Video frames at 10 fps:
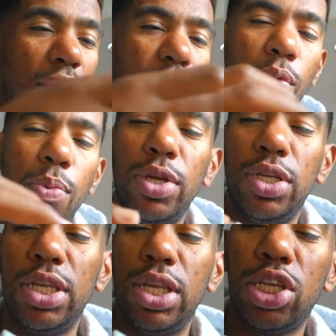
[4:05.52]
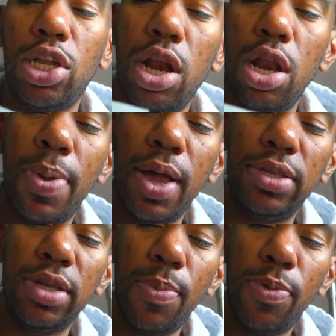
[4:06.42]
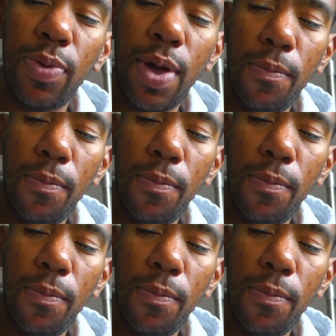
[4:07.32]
one which is in a slightly bigger tub as well.